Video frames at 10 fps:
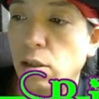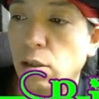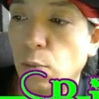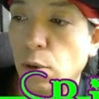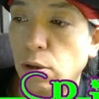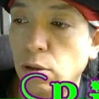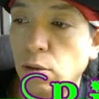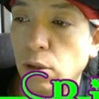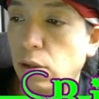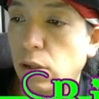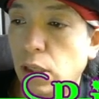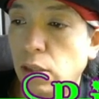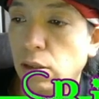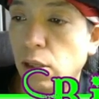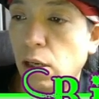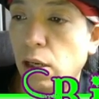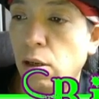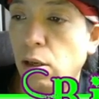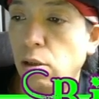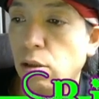personal ensign
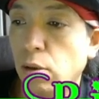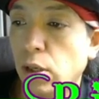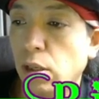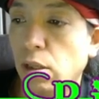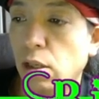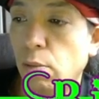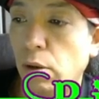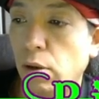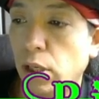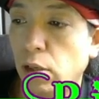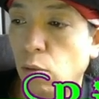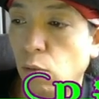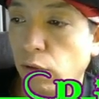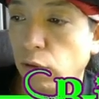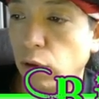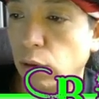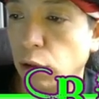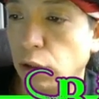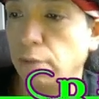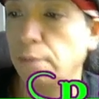during the American
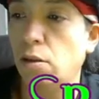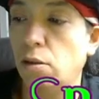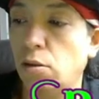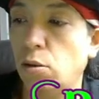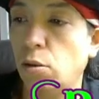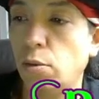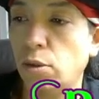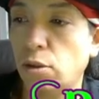Revolution. So who was